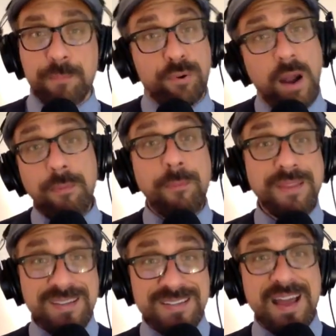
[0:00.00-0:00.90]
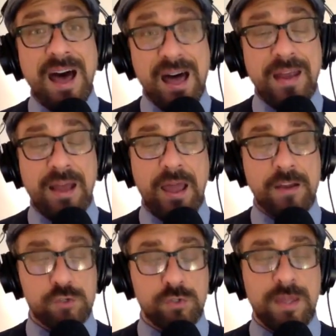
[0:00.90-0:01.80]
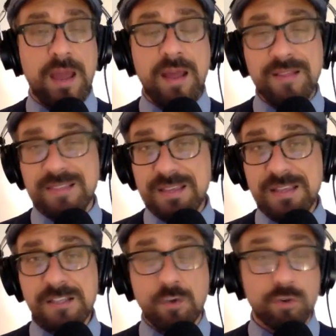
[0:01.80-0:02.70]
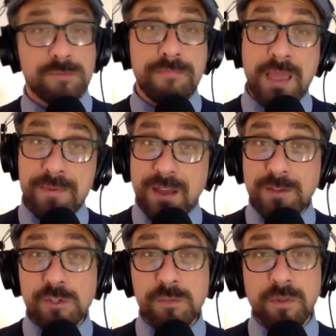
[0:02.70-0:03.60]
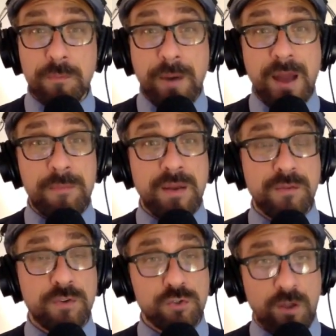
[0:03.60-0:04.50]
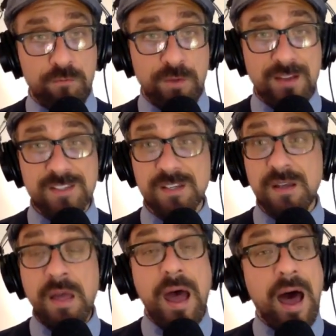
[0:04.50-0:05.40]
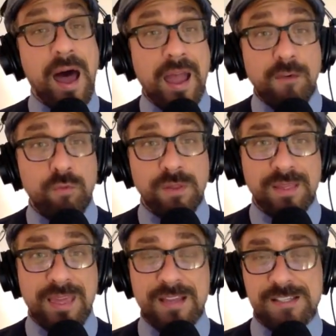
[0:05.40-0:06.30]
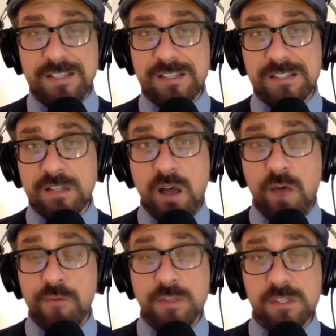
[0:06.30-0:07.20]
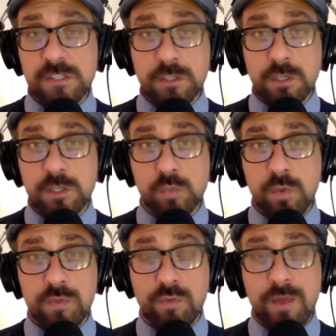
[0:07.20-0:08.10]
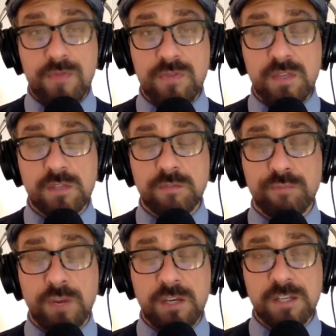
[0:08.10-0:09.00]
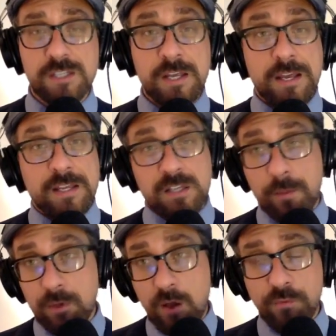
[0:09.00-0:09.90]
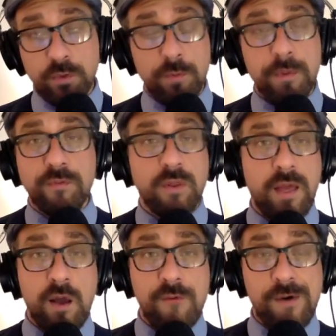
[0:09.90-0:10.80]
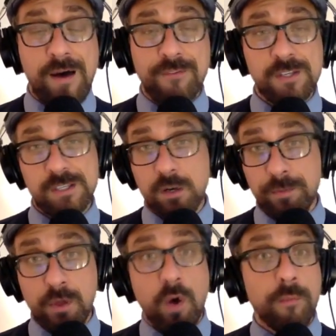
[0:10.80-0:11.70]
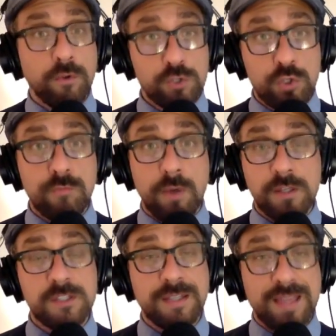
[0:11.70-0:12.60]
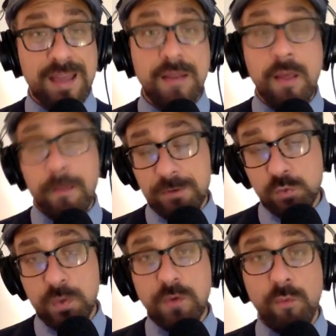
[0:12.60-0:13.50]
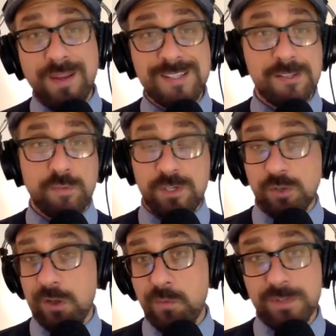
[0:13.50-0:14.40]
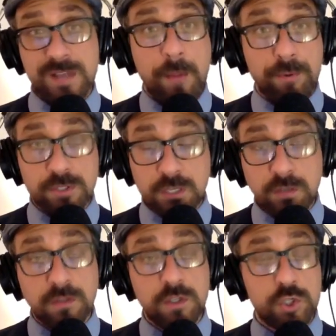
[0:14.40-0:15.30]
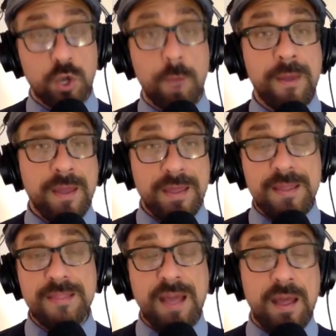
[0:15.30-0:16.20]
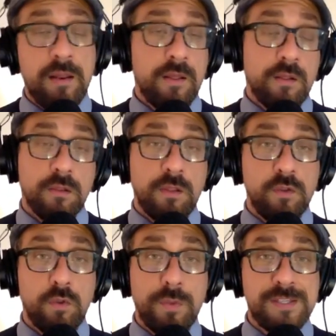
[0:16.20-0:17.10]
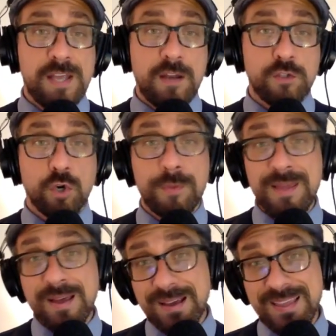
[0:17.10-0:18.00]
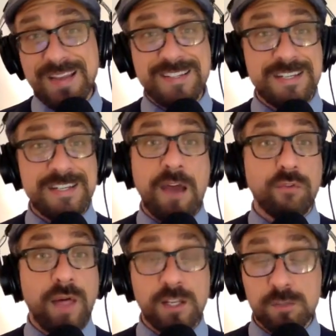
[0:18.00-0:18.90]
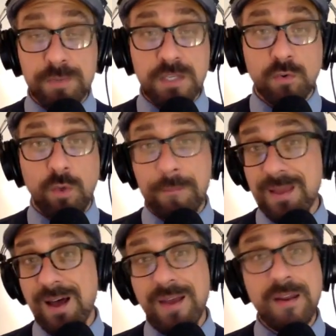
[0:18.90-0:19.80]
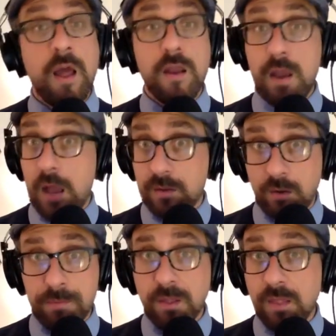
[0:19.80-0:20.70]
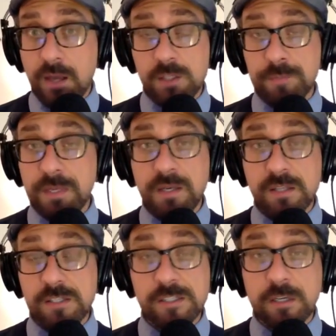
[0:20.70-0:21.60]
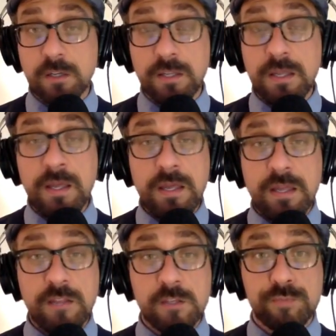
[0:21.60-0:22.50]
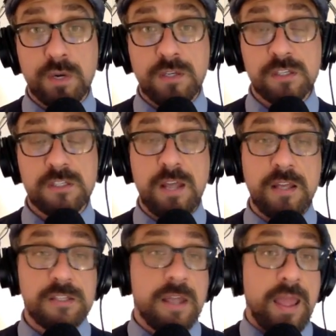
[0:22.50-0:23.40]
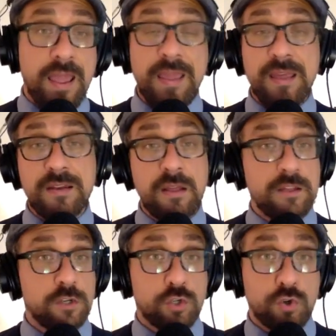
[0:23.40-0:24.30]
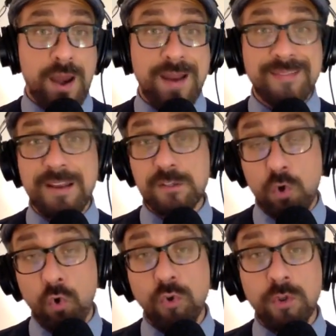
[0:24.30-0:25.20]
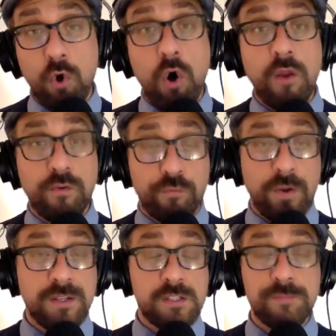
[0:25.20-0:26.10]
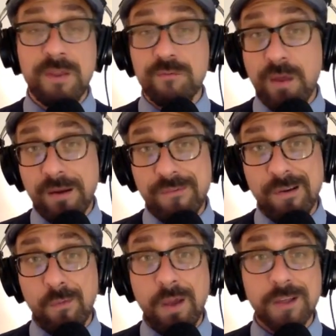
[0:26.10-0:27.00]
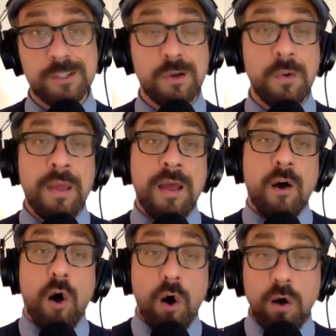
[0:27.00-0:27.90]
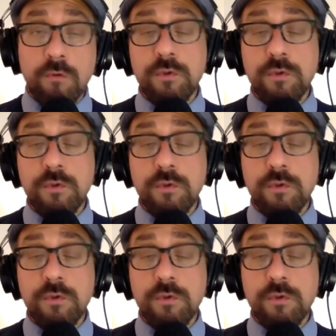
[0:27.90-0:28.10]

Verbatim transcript: Probably not, actually. I think he's a horse. Maybe I use him on the bottom end of a trifecta. I really can't see Instant Coffee as a serious win threat in this Preakness. It's coming off a little bit of a layoff. Obviously, it'll be almost 2 months again between races. We saw he was not particularly sharp in that Louisiana Derby. Again, didn't have a lot of speed to run behind. Not going to be a lot of speed necessarily in this Preakness Stakes. And it's a track that is holding on to front end speed very, very well. So all